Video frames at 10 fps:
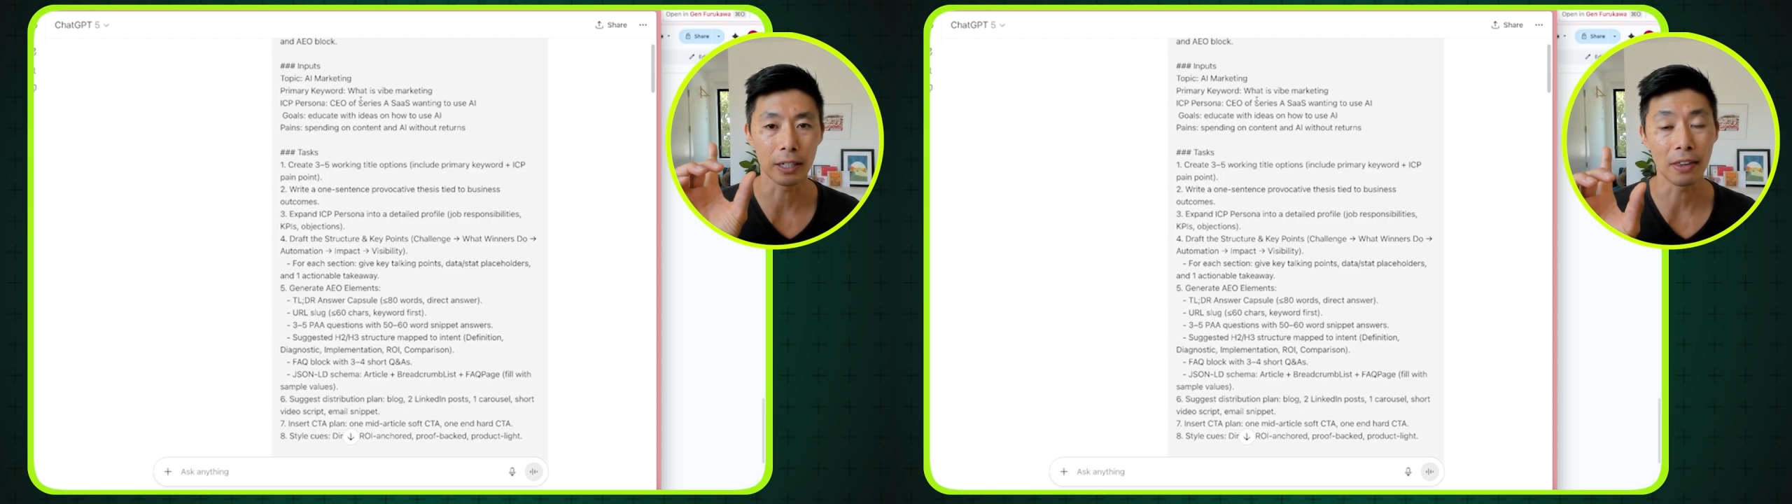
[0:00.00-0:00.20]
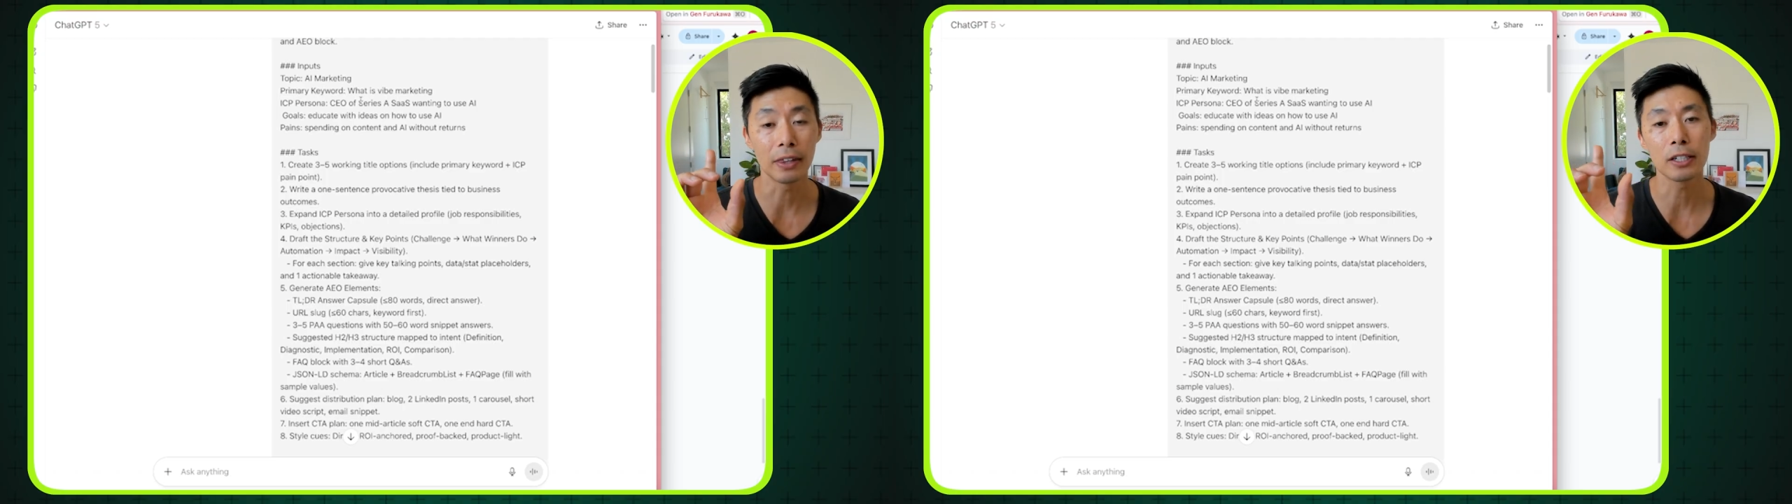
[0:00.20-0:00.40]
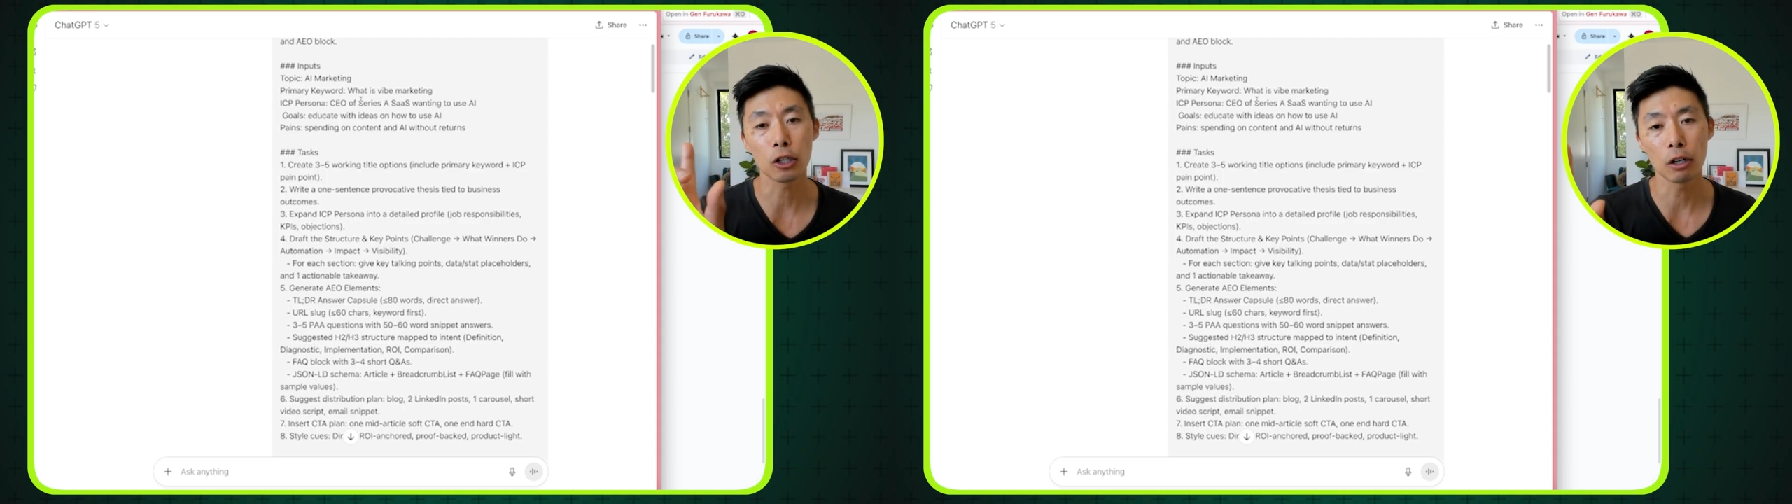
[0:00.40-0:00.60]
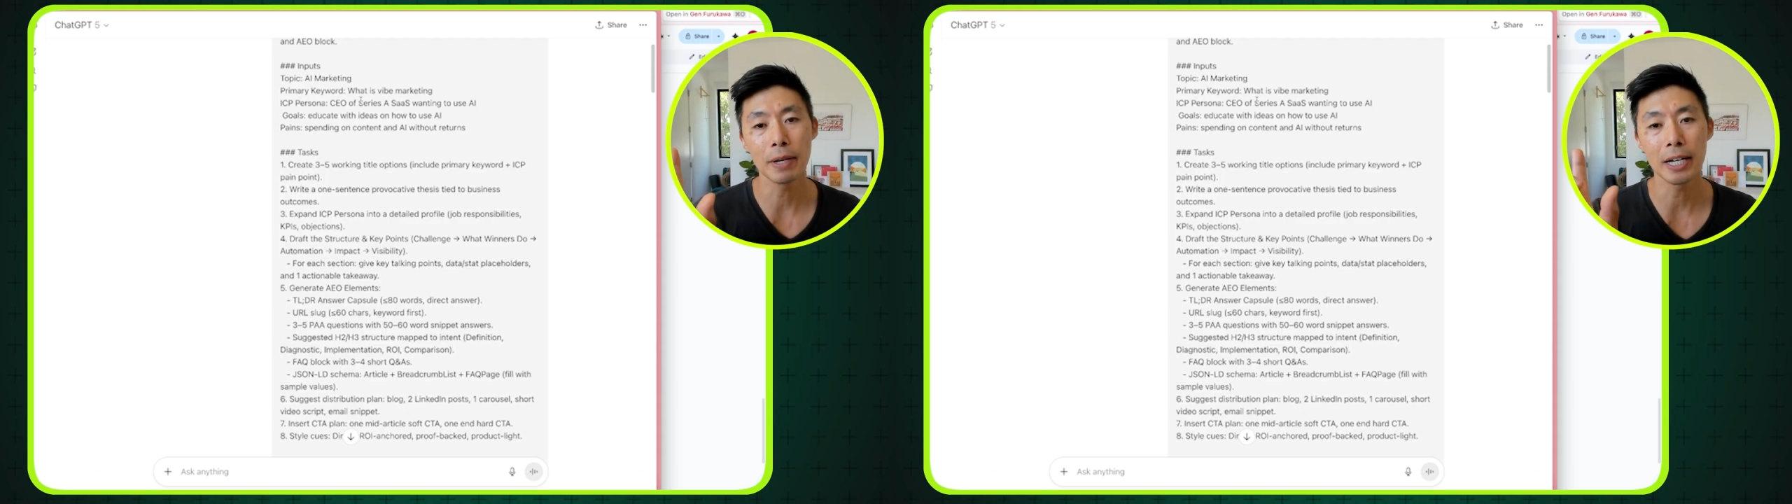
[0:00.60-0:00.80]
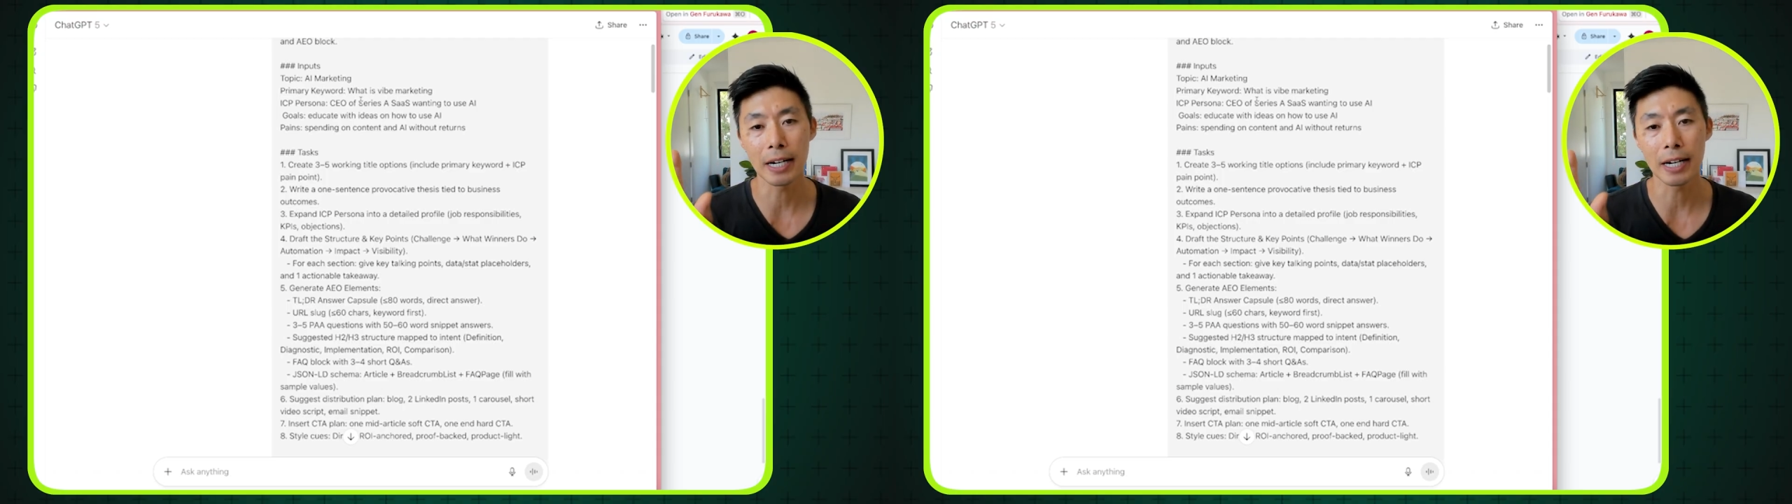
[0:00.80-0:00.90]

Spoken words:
and then this could be a